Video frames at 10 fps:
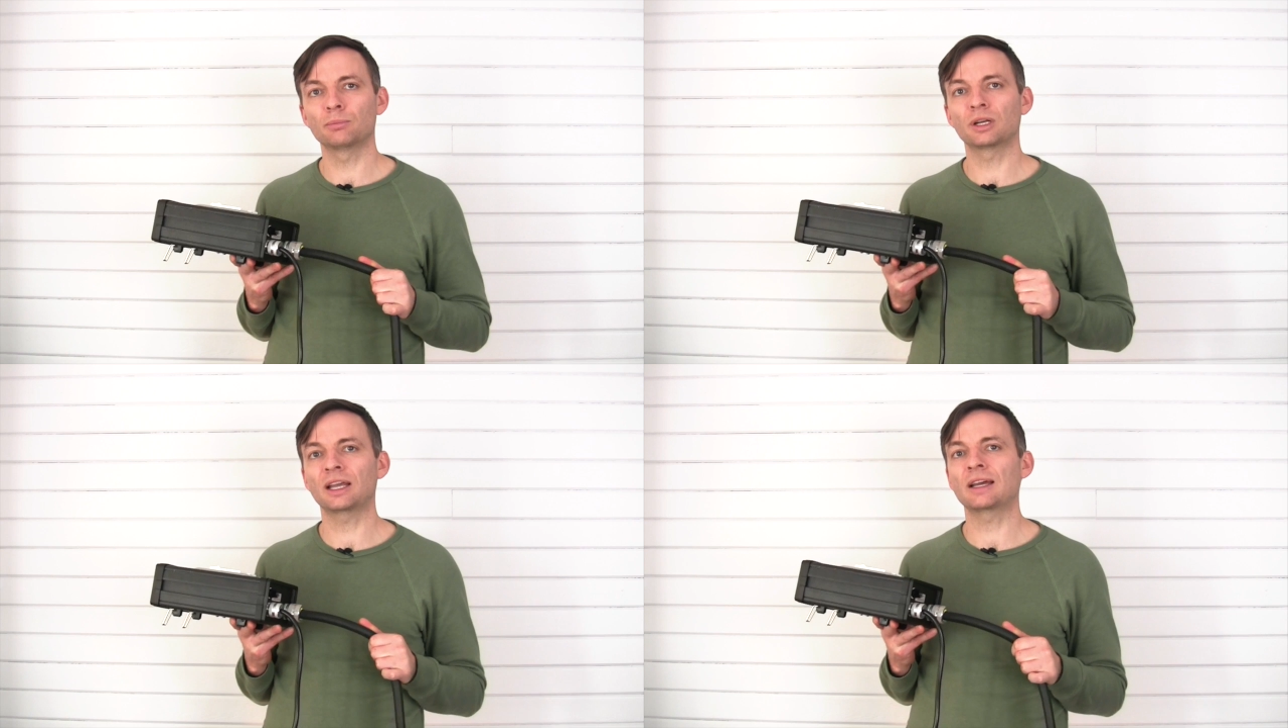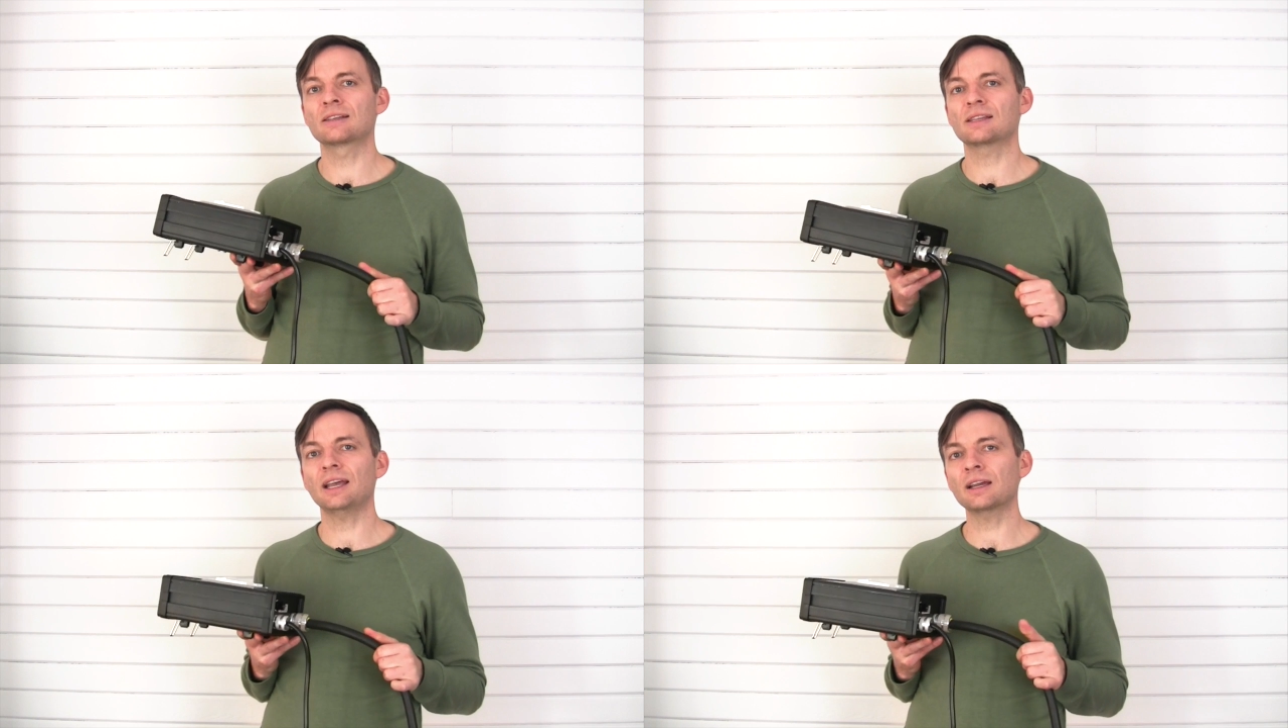but it
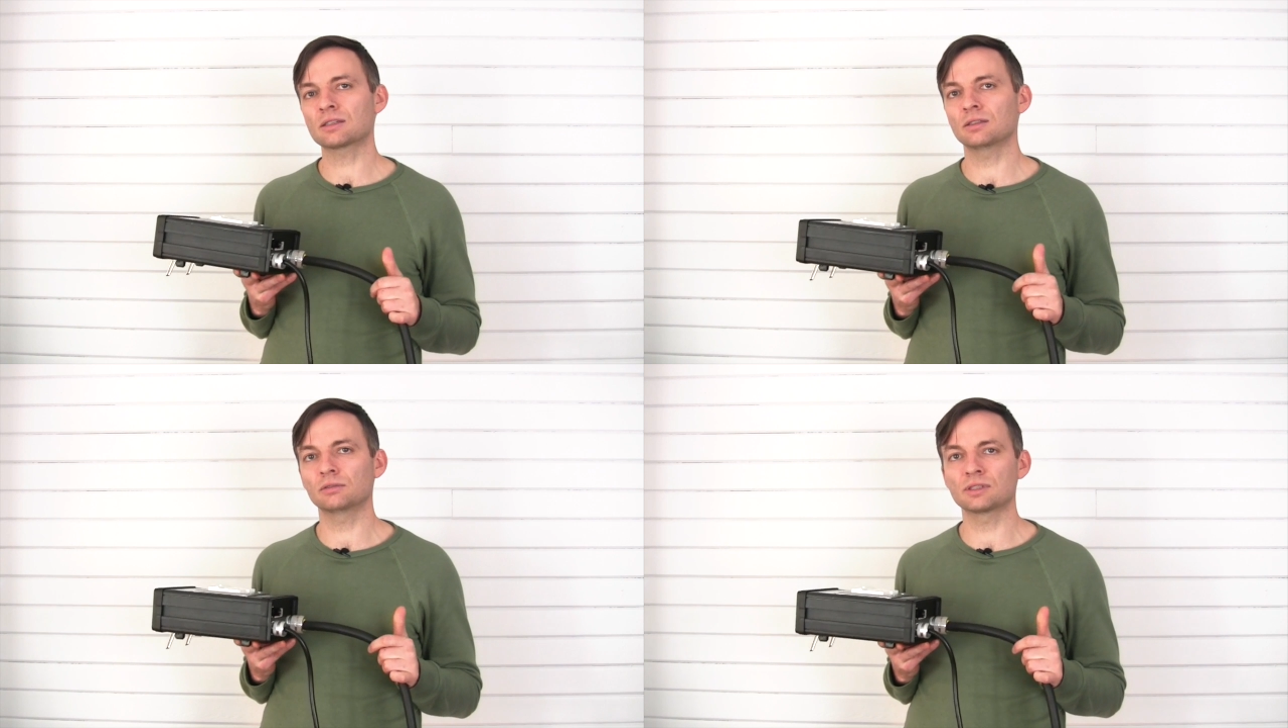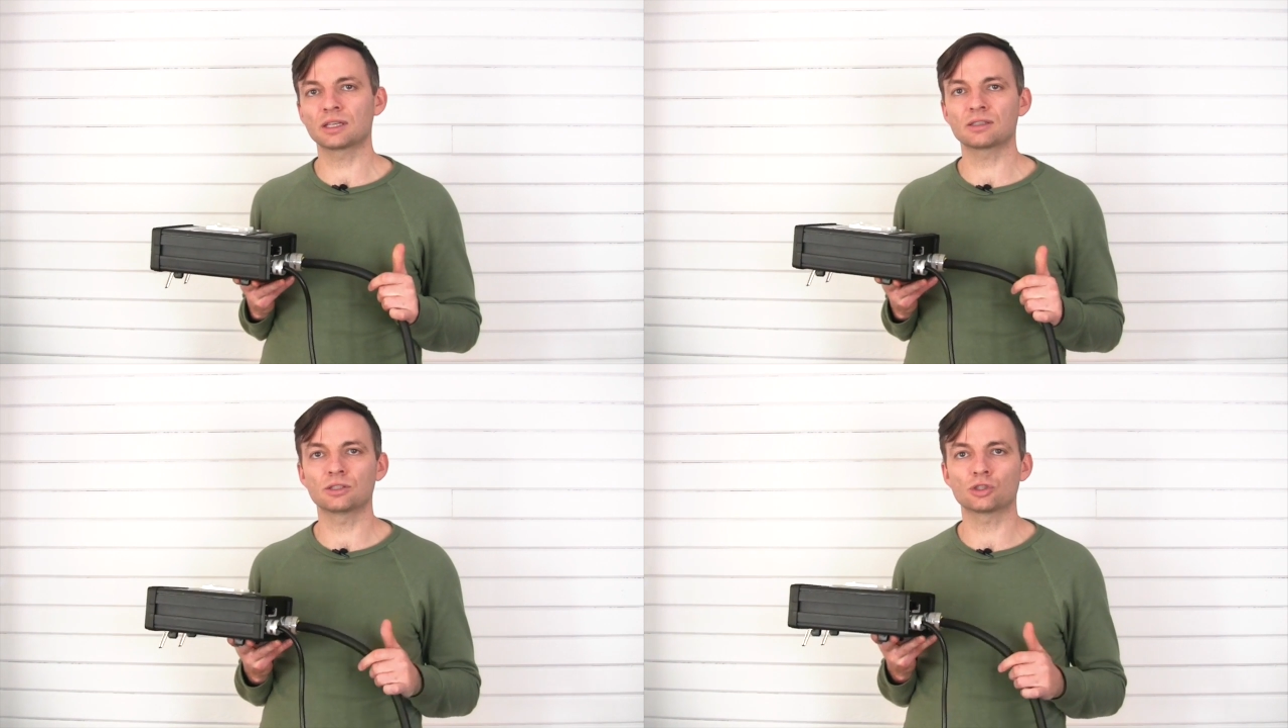has excellent
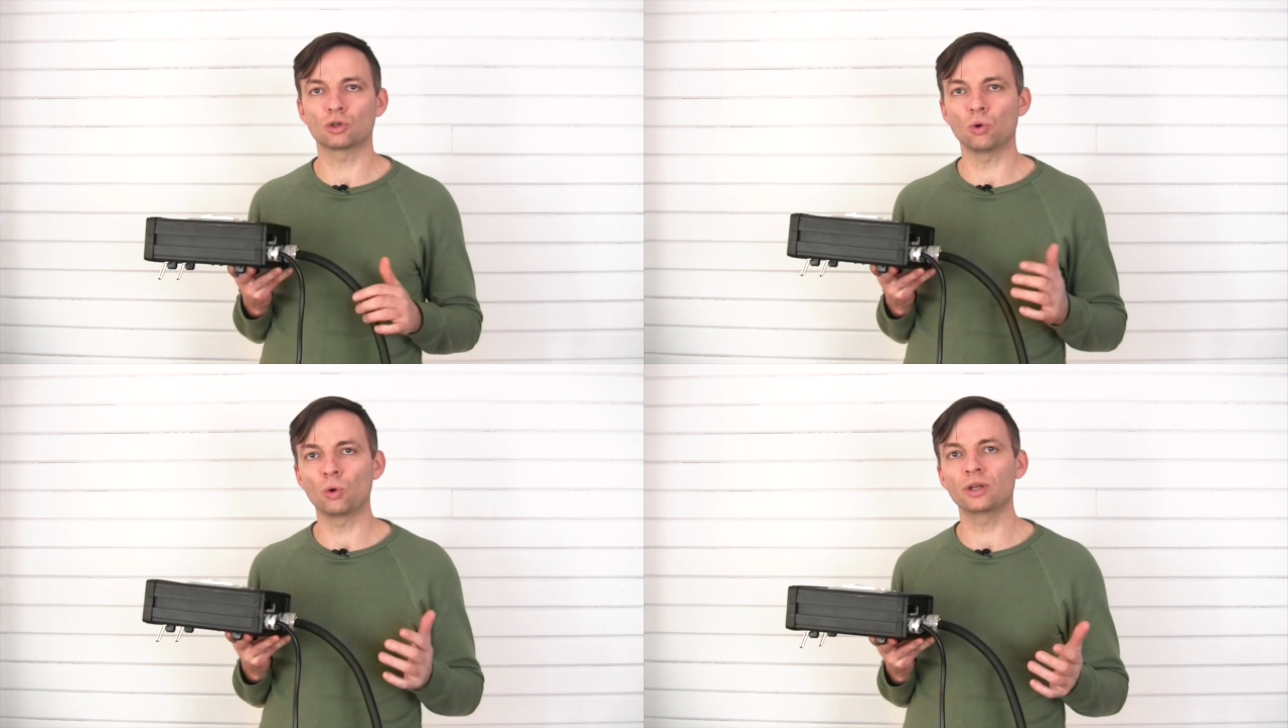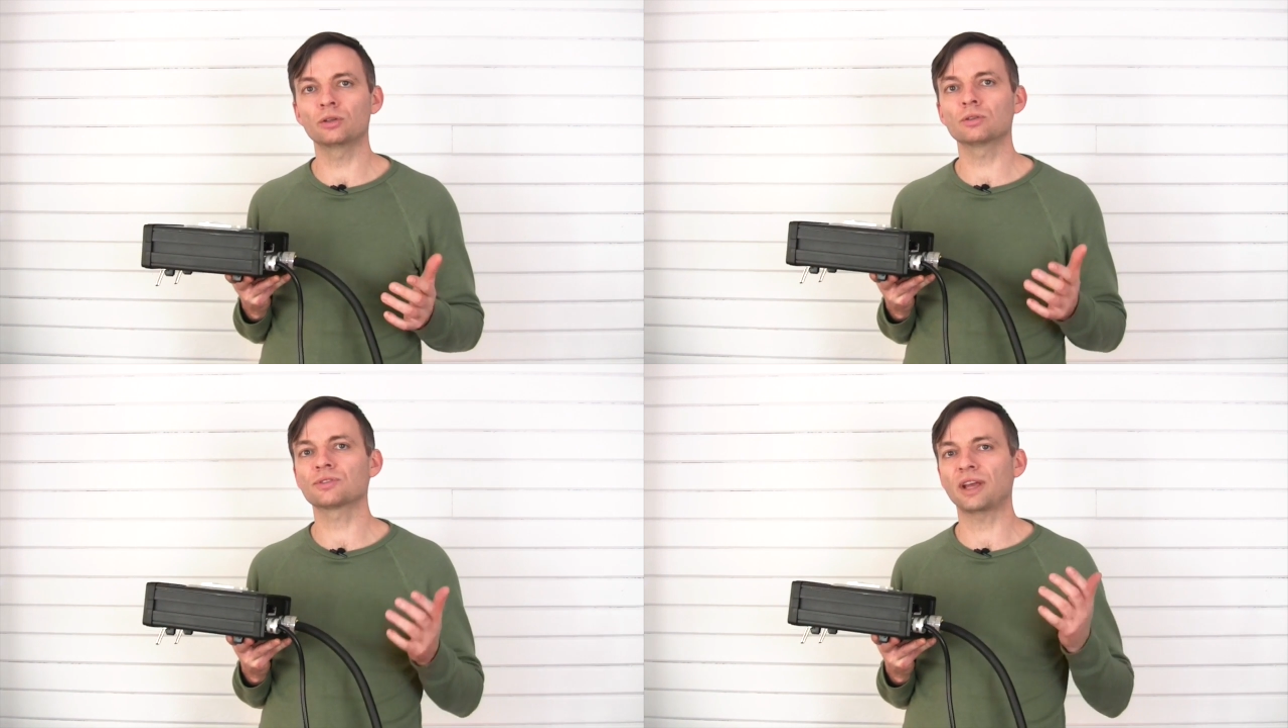resistance to
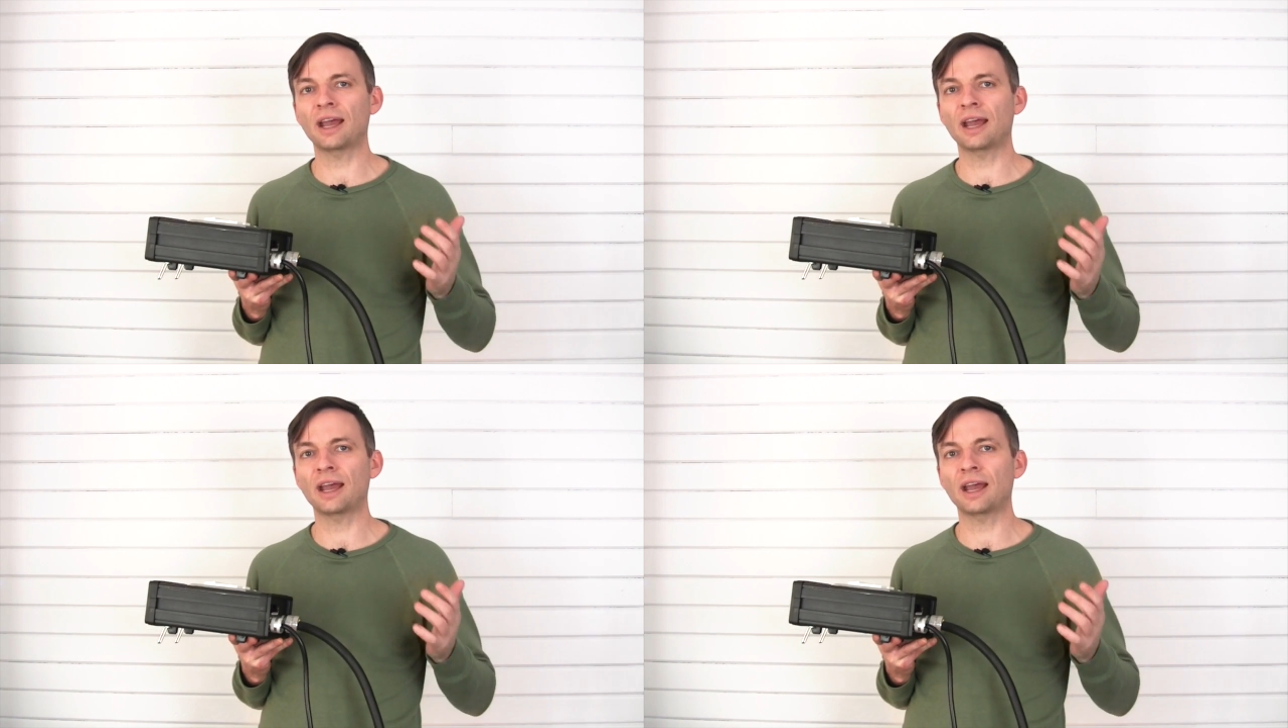oils,